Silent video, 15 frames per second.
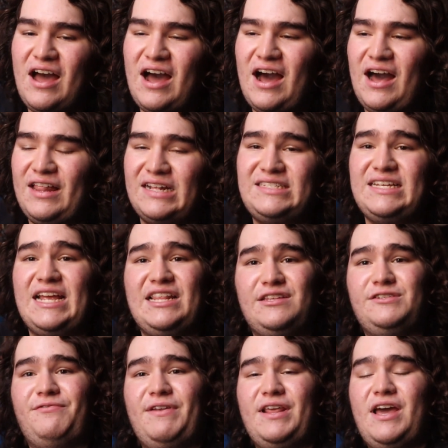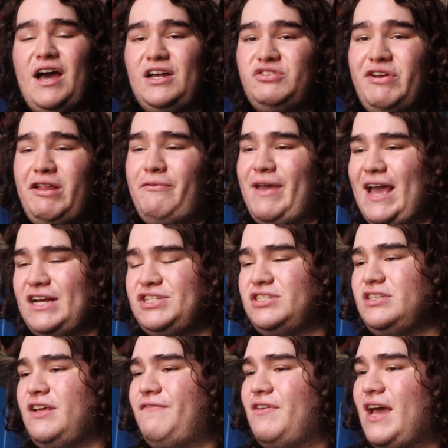That's the end of this video trailer
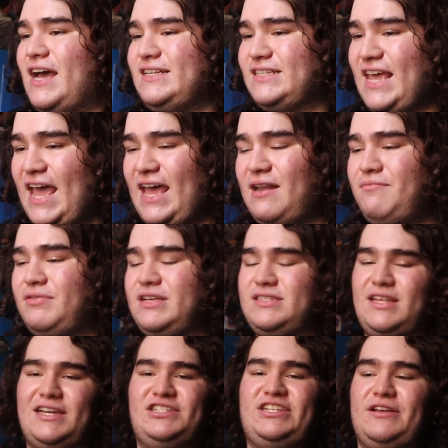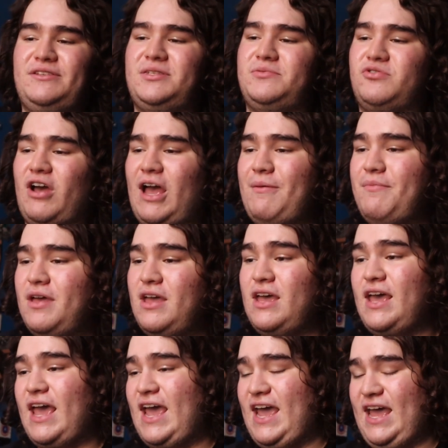reaction. If you guys can, please like, share, and subscribe.
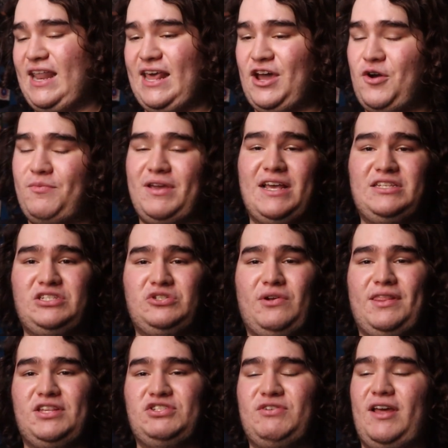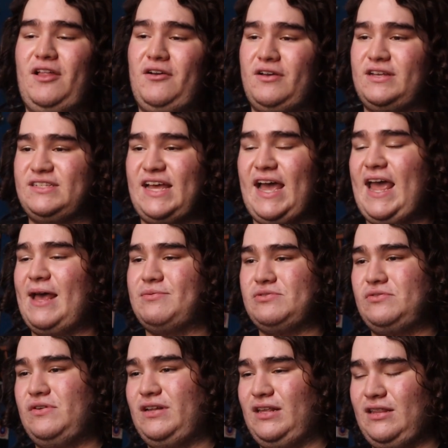And I hope you guys enjoyed the trailer because I
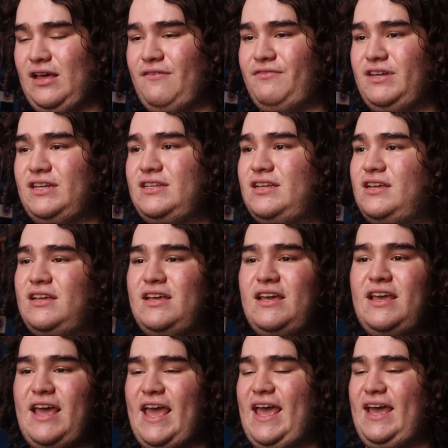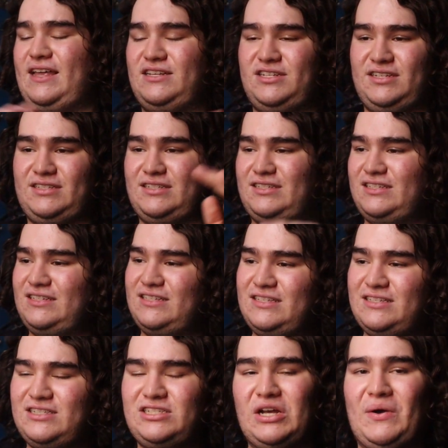absolutely loved it, and just
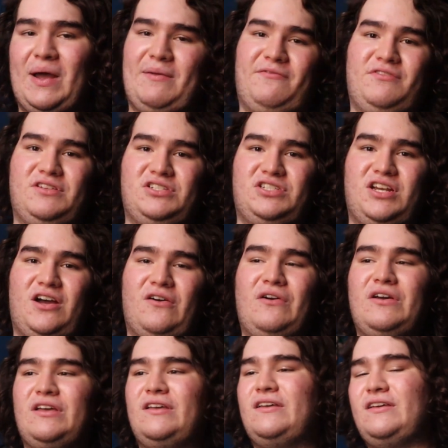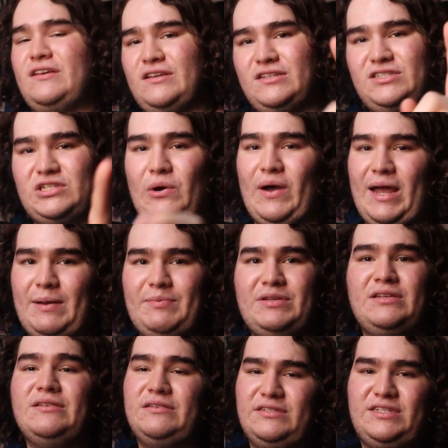so hyped for the show. So
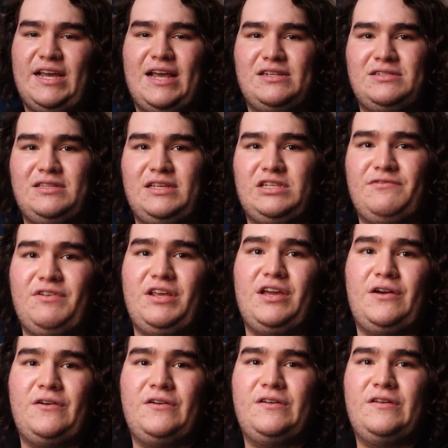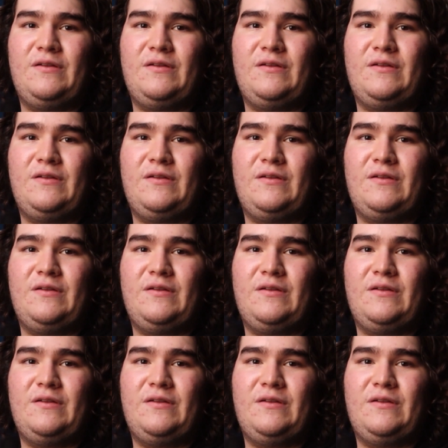hyped. See you guys in the next video.